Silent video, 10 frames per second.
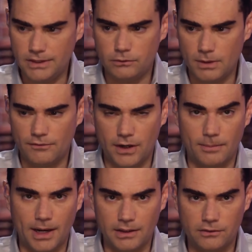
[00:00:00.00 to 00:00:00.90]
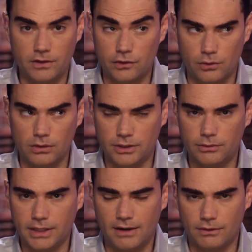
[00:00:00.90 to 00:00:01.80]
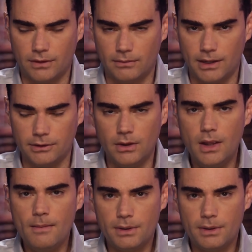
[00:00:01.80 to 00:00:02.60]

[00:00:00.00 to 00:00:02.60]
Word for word: it means to be a fighter pilot, is to control literally everything around you,